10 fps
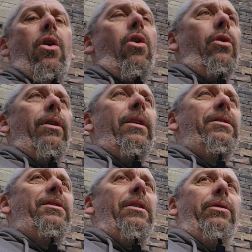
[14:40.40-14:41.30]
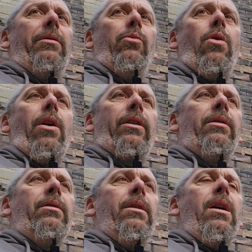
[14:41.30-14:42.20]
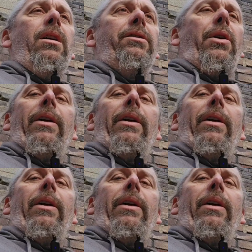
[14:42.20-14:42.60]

horn still didn't work. So